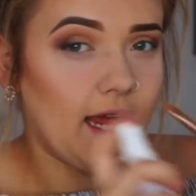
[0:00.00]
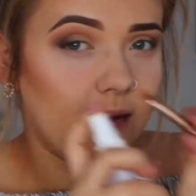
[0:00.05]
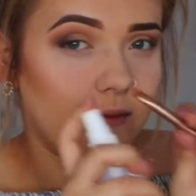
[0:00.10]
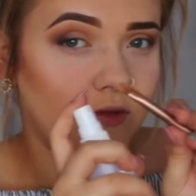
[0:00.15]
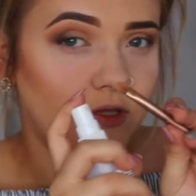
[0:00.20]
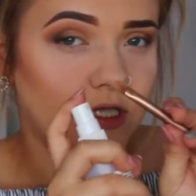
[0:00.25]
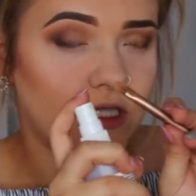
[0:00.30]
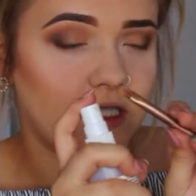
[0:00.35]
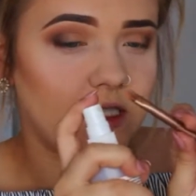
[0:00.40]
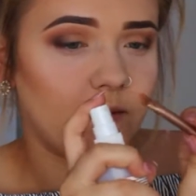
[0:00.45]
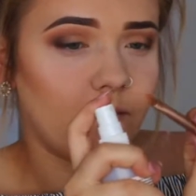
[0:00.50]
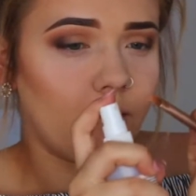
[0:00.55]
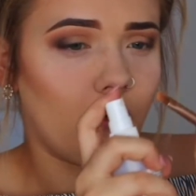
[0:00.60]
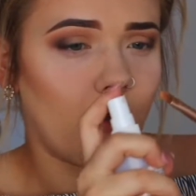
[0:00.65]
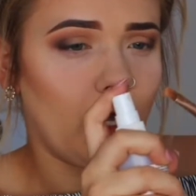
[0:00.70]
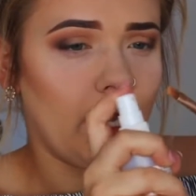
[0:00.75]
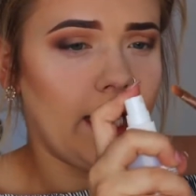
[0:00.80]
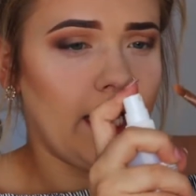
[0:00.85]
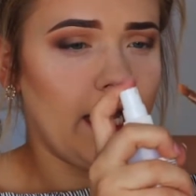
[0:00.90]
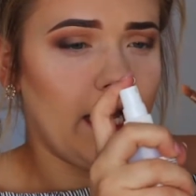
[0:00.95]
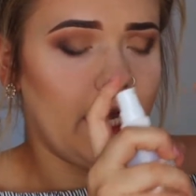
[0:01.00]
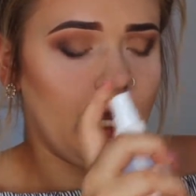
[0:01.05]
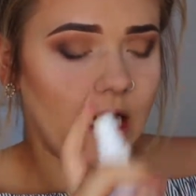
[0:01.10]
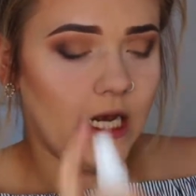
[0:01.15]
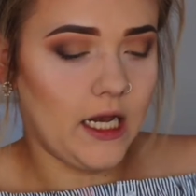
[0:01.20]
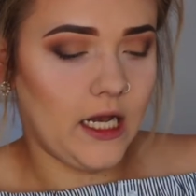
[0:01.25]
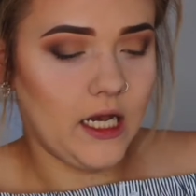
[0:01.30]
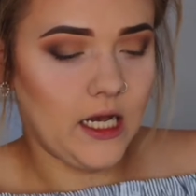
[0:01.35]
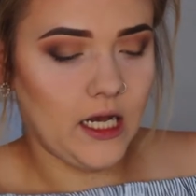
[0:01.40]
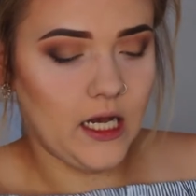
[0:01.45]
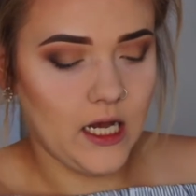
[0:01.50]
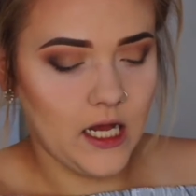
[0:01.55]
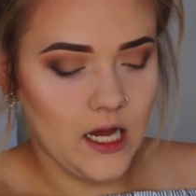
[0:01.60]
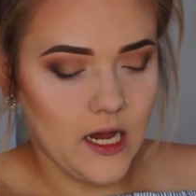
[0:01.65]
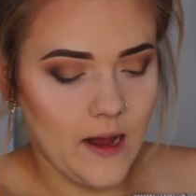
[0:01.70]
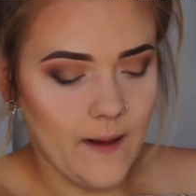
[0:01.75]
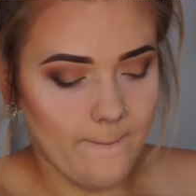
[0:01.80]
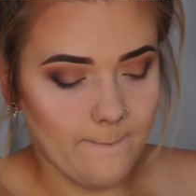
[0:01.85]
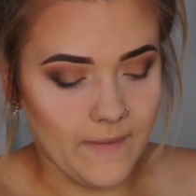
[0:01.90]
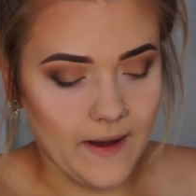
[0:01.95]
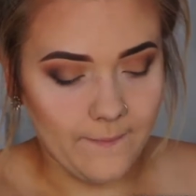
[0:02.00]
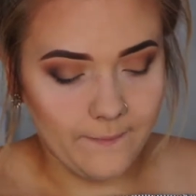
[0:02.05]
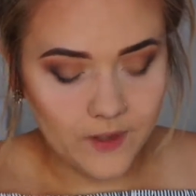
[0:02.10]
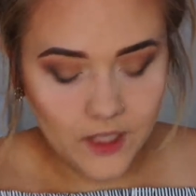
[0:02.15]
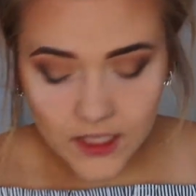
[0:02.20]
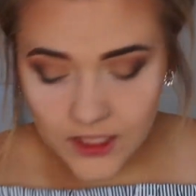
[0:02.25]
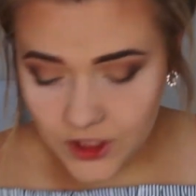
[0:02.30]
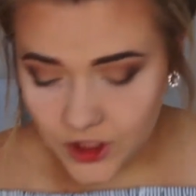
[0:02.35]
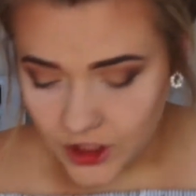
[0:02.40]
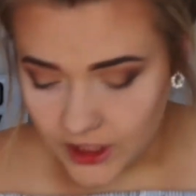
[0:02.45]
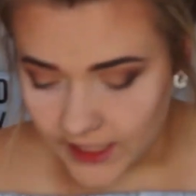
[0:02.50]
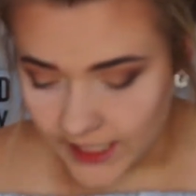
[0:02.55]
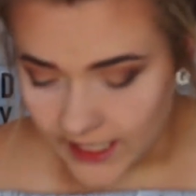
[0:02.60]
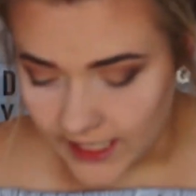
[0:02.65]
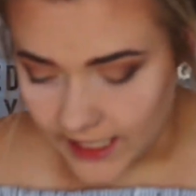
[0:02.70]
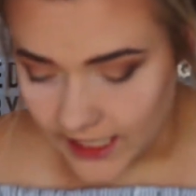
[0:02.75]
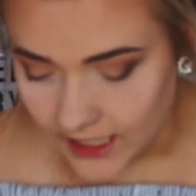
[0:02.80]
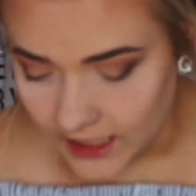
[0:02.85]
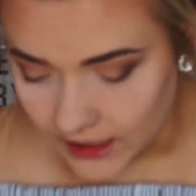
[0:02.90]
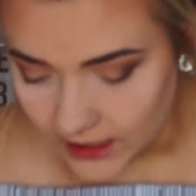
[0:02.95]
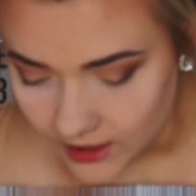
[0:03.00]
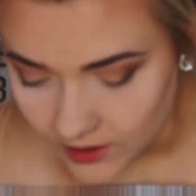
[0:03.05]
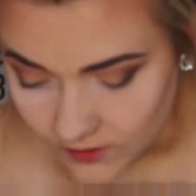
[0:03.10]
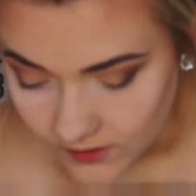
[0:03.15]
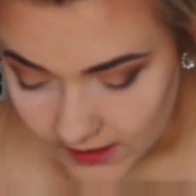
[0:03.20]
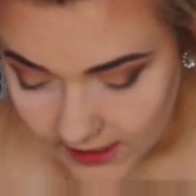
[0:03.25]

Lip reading: I'm just spraying my brush to get it a little